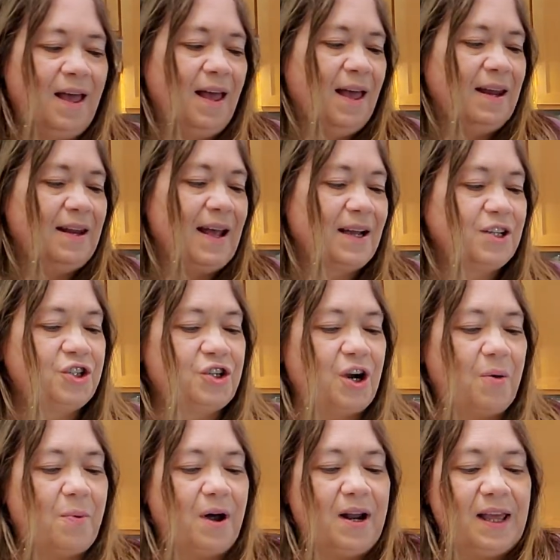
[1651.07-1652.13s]
Next year I
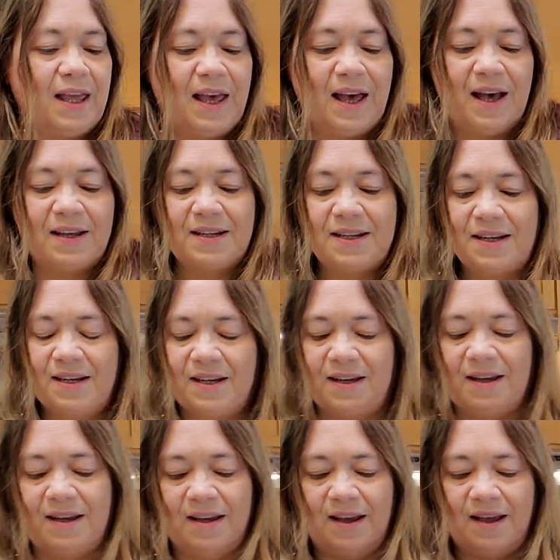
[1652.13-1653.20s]
want to get
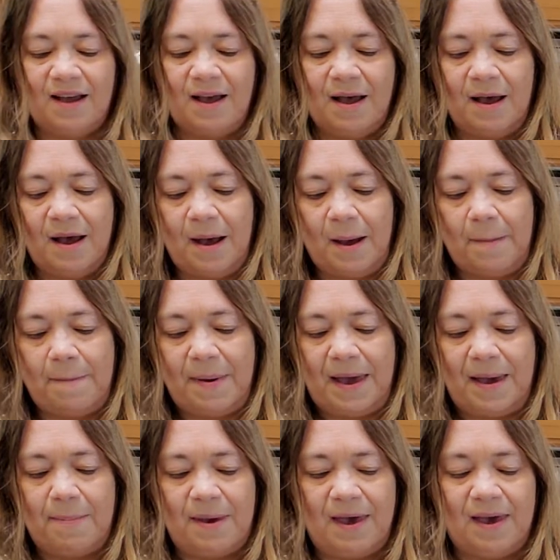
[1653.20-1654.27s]
a
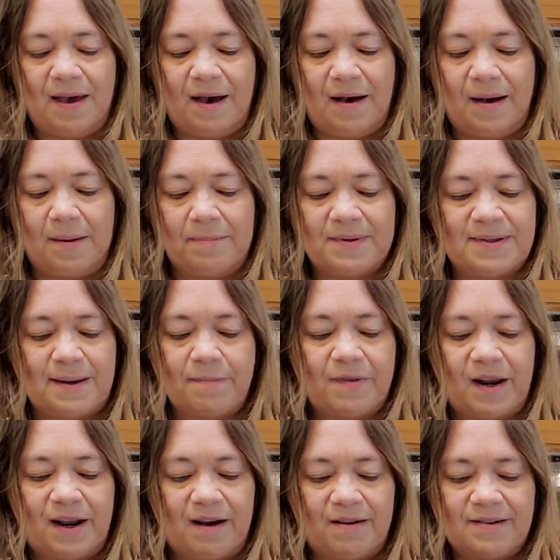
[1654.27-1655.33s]
baby
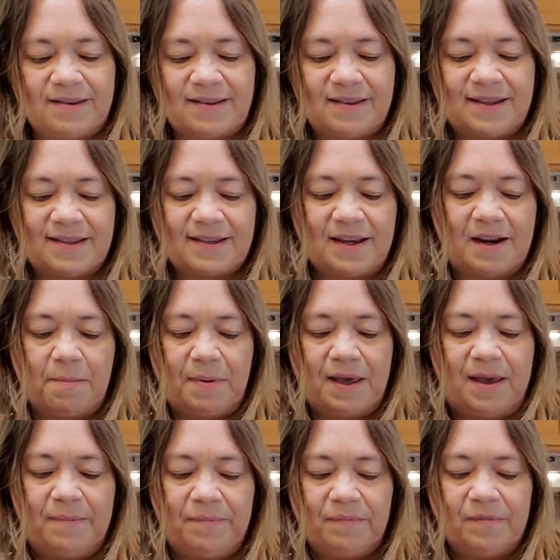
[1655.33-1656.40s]
something else that's going to
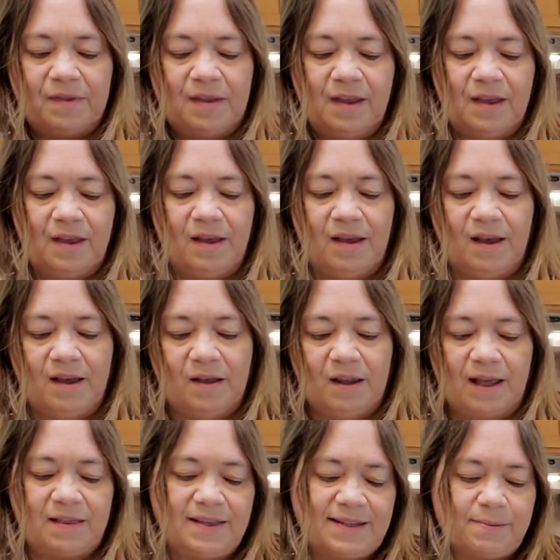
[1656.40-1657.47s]
be,
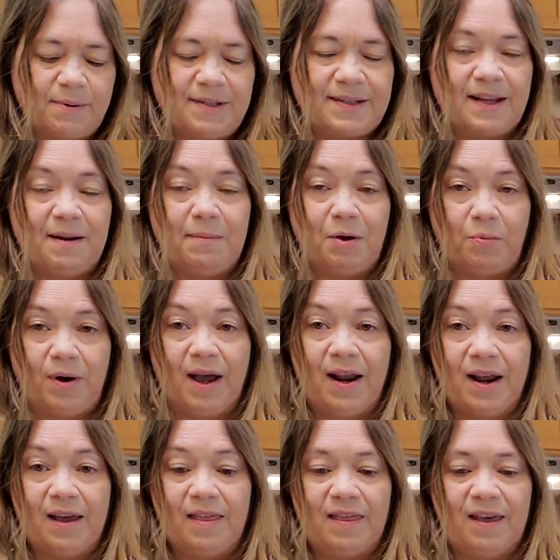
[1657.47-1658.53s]
like this one's going to be red,
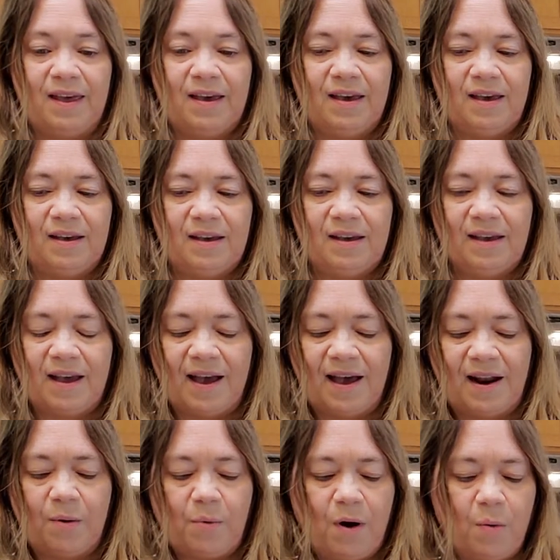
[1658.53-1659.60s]
I think. And
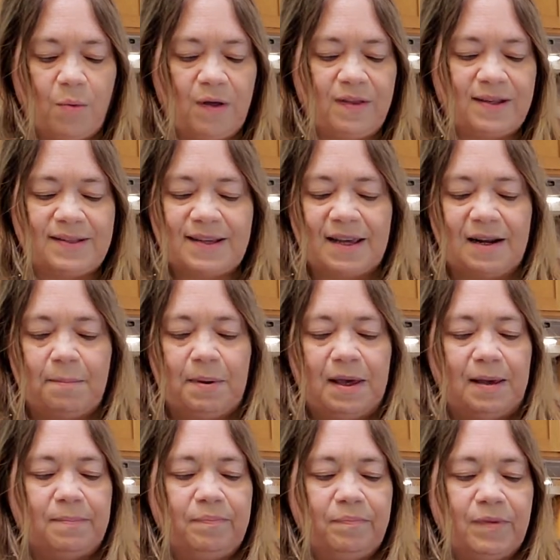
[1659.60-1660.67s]
I want one that's going to
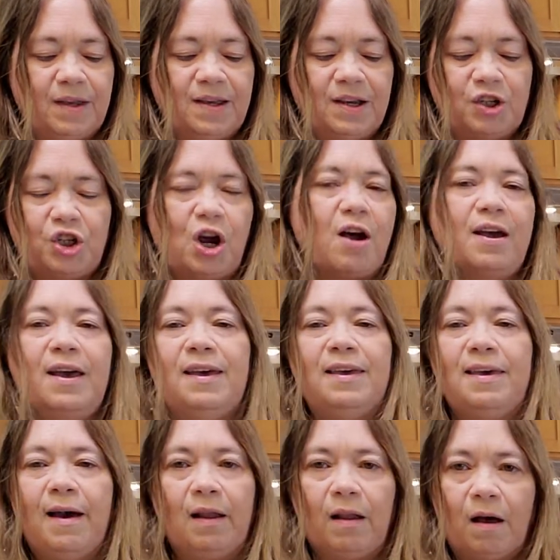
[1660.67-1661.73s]
be shocking
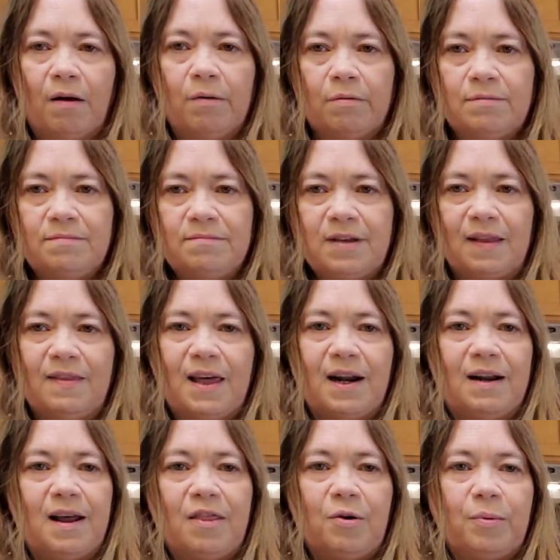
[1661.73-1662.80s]
yellow. And then
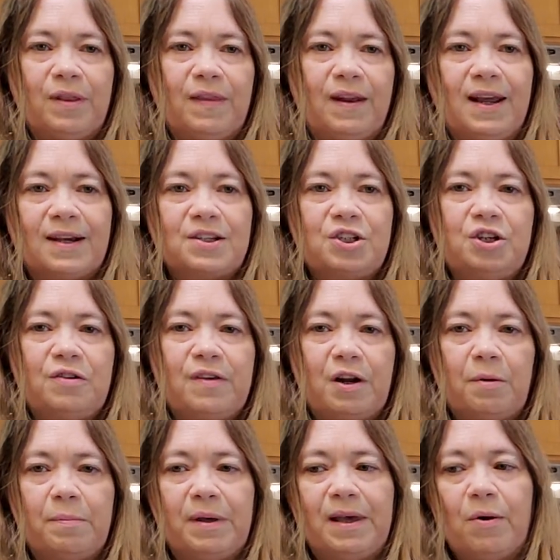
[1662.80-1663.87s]
another one the next year that'll
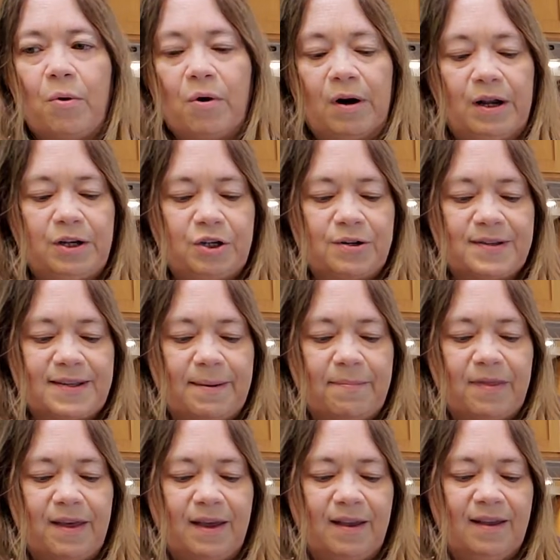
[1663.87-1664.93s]
be orange or
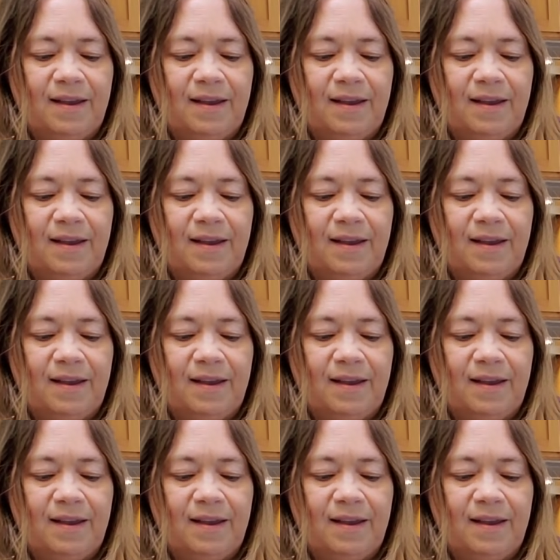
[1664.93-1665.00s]
something.